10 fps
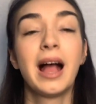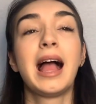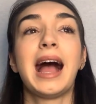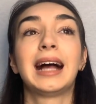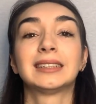
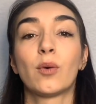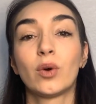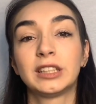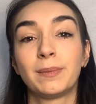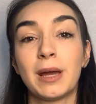and I wanted
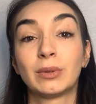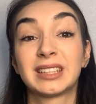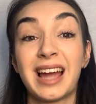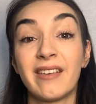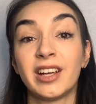to be able to
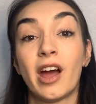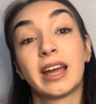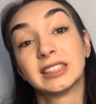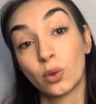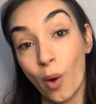carry her
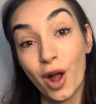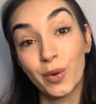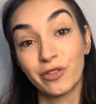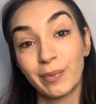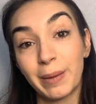into work with
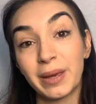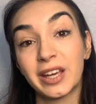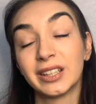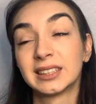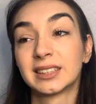me
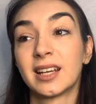because